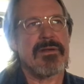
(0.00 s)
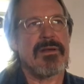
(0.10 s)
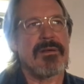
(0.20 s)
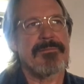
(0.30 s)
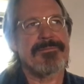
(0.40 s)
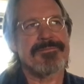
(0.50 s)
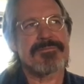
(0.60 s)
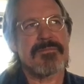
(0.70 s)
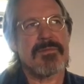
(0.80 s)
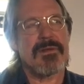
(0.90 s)
um,
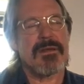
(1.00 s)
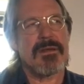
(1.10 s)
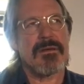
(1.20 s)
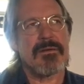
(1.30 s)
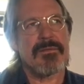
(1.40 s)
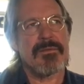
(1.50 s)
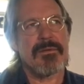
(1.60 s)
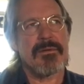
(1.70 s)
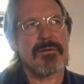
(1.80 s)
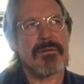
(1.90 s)
uh,
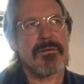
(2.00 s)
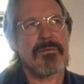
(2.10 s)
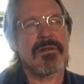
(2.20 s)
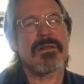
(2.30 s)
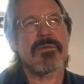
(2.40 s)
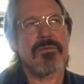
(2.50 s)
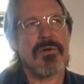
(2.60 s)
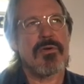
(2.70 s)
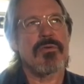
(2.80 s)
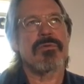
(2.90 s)
really
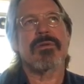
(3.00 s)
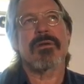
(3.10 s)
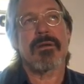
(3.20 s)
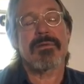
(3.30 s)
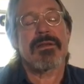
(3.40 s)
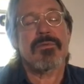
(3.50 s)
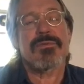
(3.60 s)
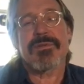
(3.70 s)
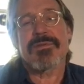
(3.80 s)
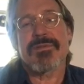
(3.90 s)
rode. I mean, he
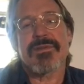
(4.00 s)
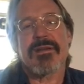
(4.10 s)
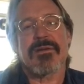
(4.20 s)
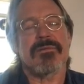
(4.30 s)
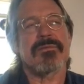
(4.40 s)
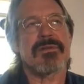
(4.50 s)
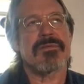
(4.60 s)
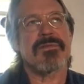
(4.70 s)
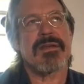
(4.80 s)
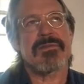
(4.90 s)
was a designer, let's
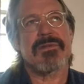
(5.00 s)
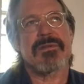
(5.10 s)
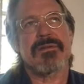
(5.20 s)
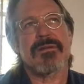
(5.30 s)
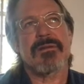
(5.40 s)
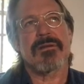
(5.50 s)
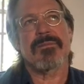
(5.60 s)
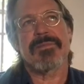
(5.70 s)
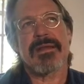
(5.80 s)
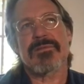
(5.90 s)
face it.
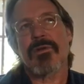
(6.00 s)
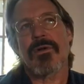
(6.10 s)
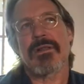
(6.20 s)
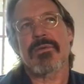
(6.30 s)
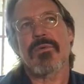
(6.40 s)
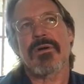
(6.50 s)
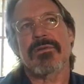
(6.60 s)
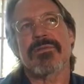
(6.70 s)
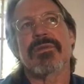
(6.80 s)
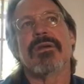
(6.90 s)
Um, that's all he
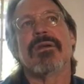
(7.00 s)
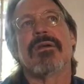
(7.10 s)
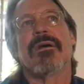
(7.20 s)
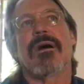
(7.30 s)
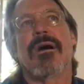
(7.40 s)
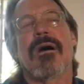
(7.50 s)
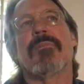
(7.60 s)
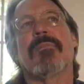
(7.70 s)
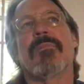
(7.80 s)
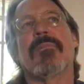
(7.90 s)
was.
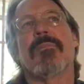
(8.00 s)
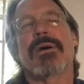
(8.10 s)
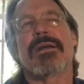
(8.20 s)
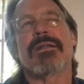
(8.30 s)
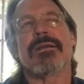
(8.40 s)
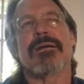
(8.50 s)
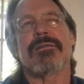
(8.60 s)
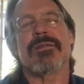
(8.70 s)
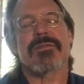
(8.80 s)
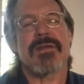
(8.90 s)
Um, but a
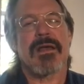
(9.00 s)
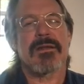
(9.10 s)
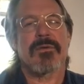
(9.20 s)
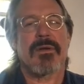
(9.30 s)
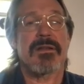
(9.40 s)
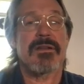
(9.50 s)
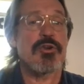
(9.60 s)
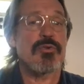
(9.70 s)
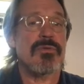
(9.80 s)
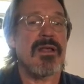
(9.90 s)
designer on a
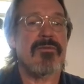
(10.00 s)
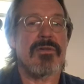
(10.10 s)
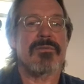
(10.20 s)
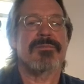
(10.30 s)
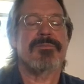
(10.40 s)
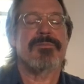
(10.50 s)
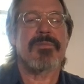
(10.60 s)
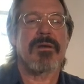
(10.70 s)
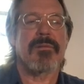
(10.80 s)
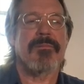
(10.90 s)
new level.
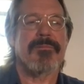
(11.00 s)
Um,